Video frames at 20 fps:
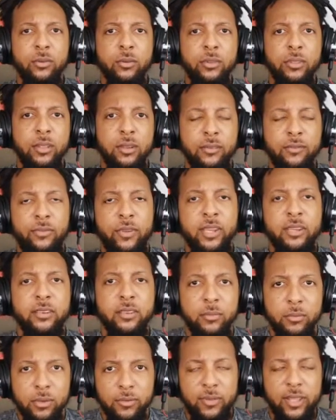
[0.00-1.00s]
the
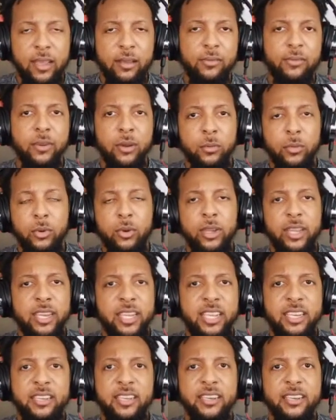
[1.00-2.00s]
victim of that fumble, and
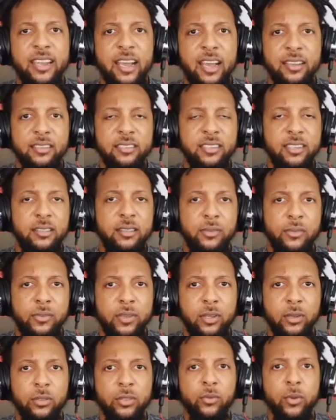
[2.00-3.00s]
he did not see the
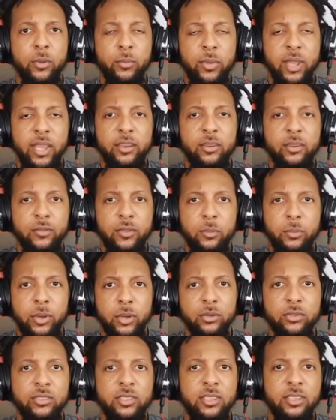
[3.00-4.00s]
field the remainder of the
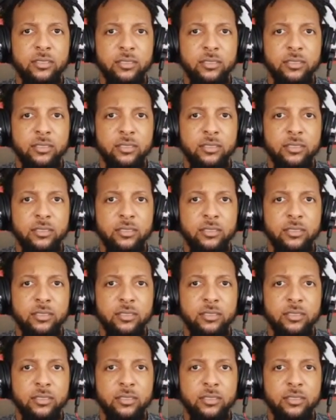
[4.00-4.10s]
postseason.